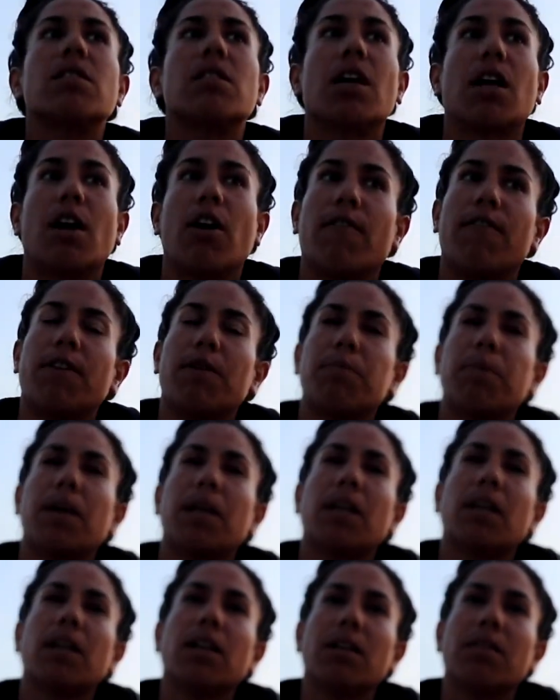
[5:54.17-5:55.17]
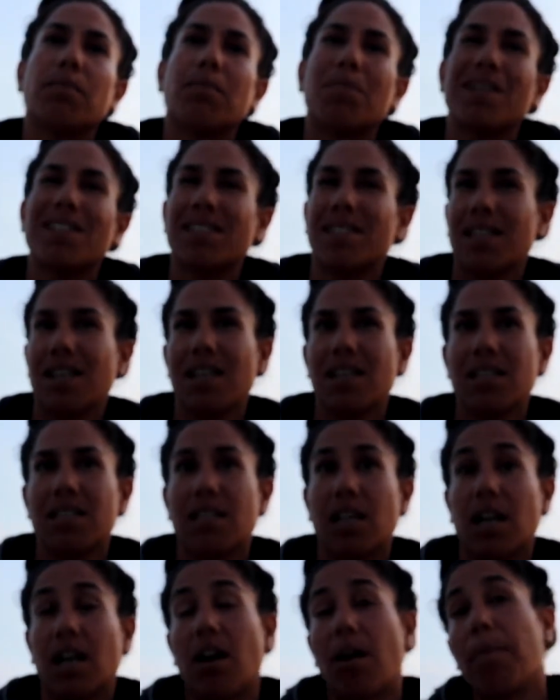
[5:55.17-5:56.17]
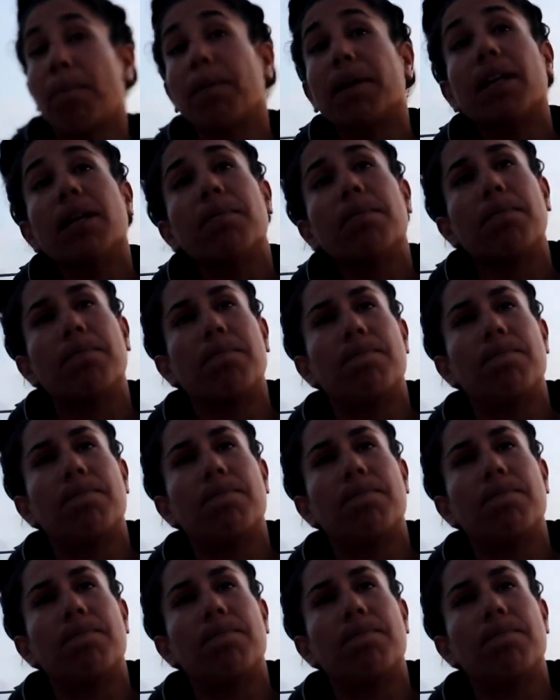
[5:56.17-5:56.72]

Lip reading: the government business, the company